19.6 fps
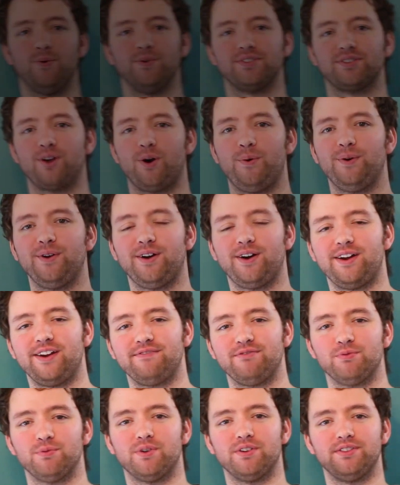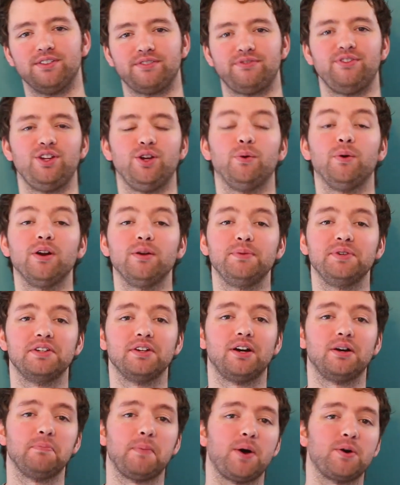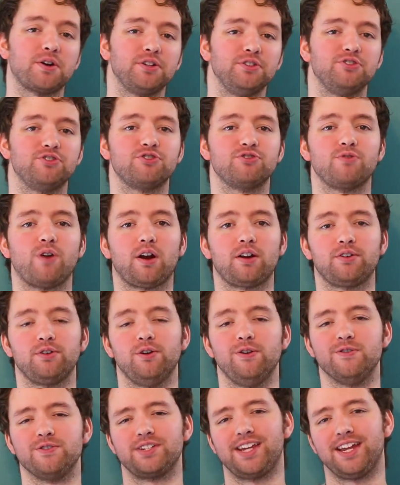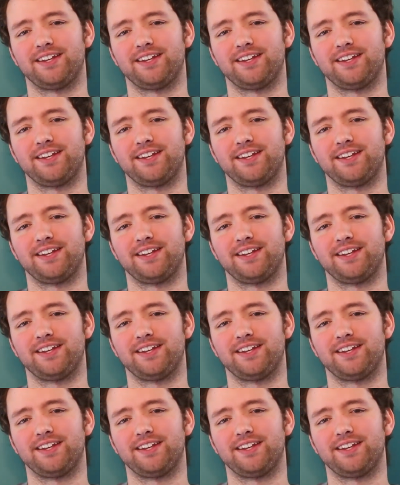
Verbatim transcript: what's going on everyone? In this video we're going to be talking about constructors.